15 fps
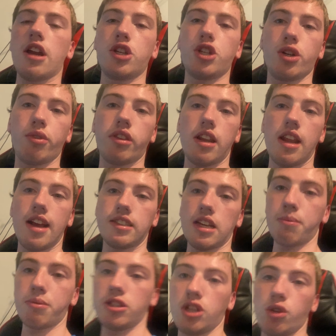sure what the next
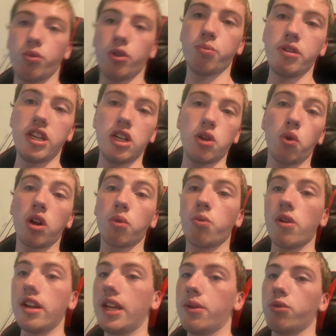episode will be or
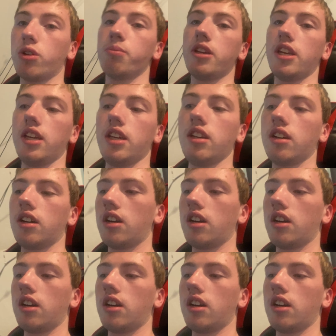when it will be.